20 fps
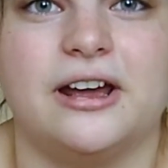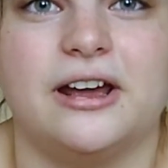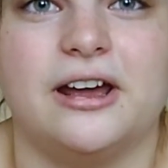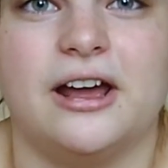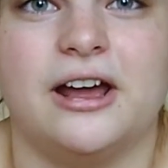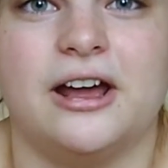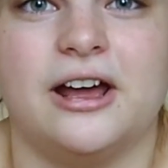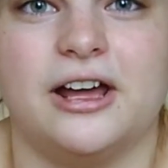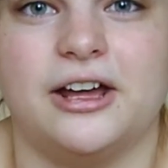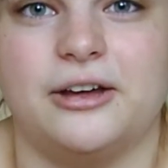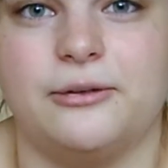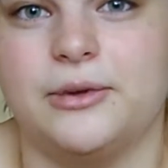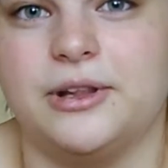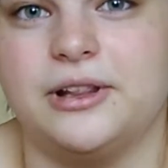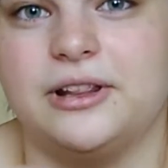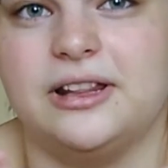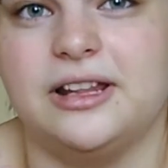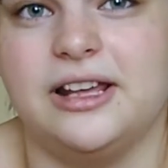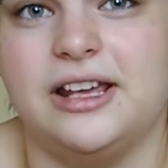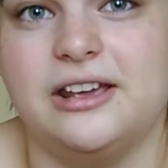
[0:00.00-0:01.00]
I will
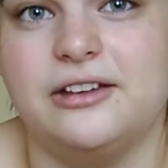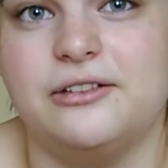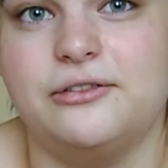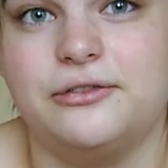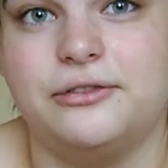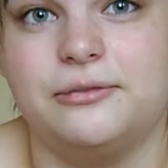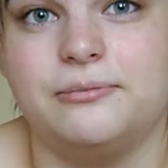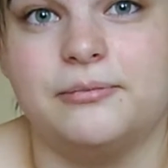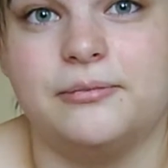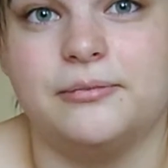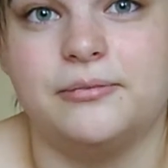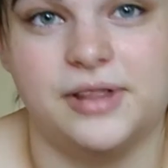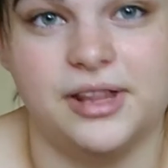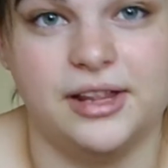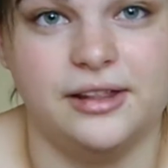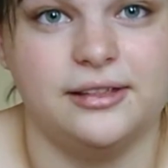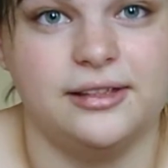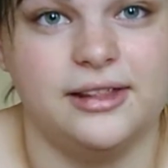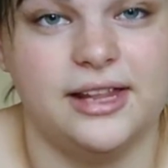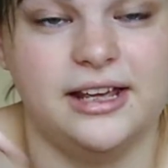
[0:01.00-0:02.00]
leave
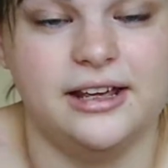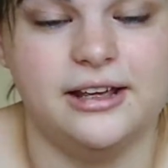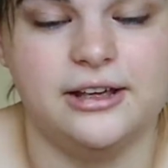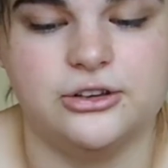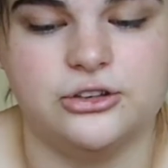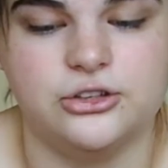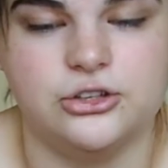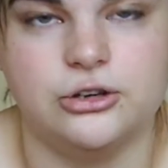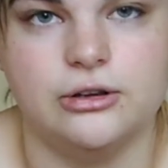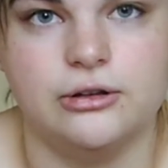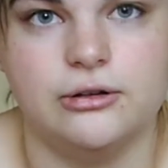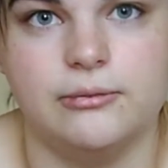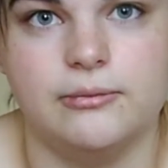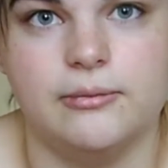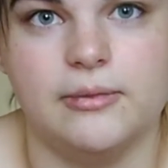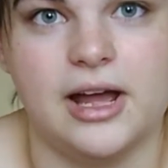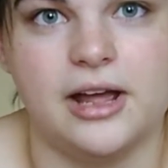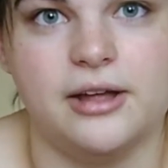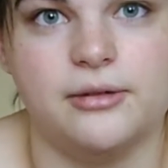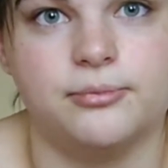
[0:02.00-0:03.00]
the link to
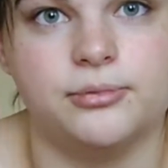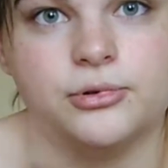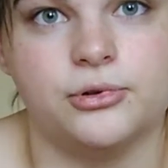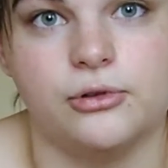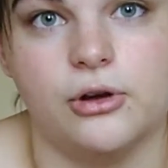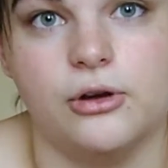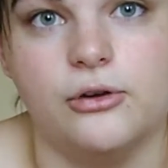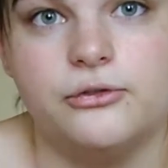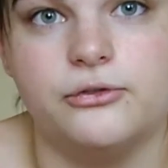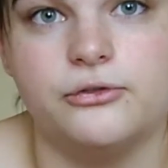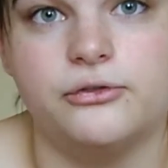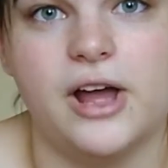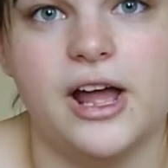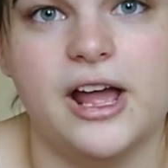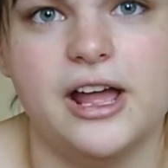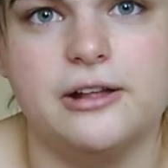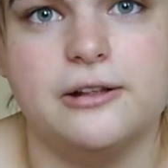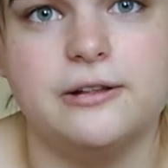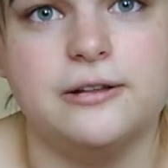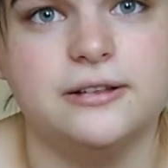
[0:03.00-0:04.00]
my
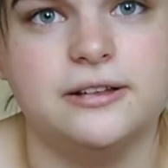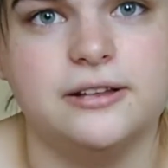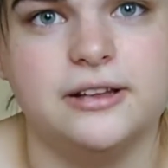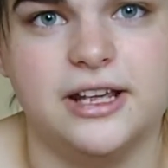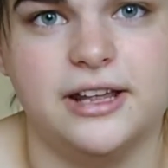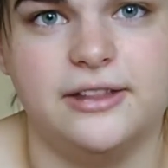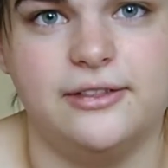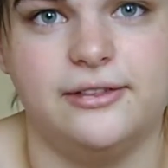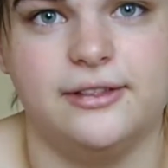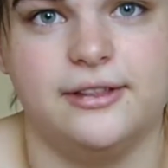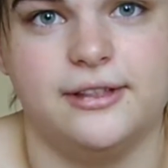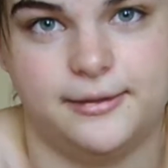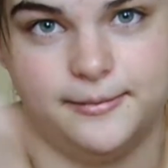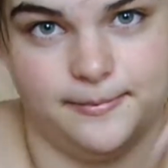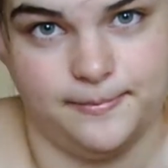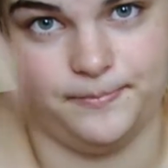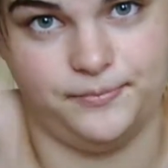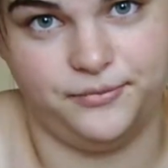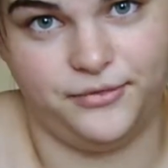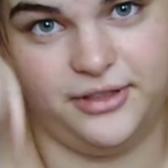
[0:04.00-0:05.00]
profile in the
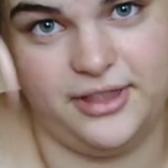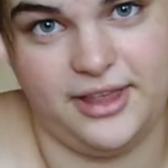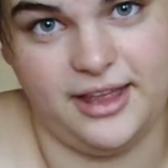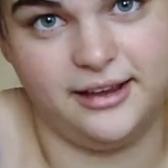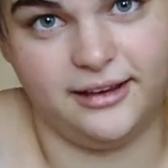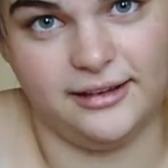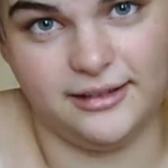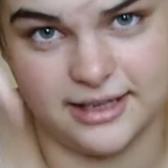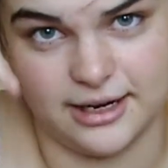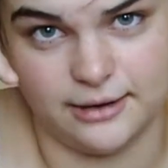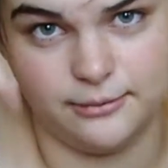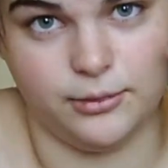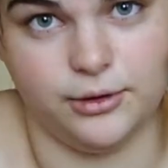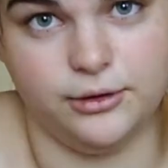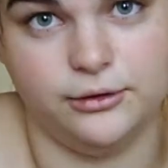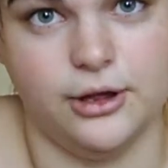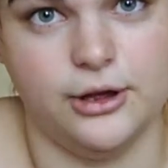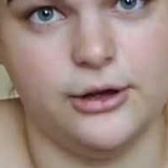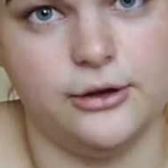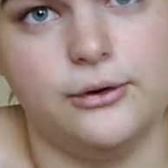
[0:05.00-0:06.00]
thing down
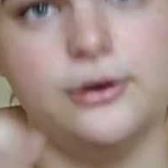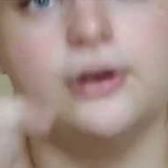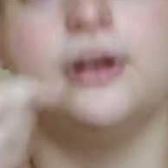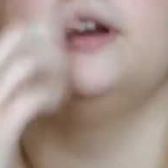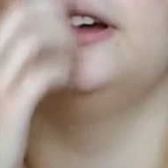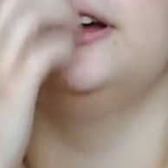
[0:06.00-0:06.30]
below.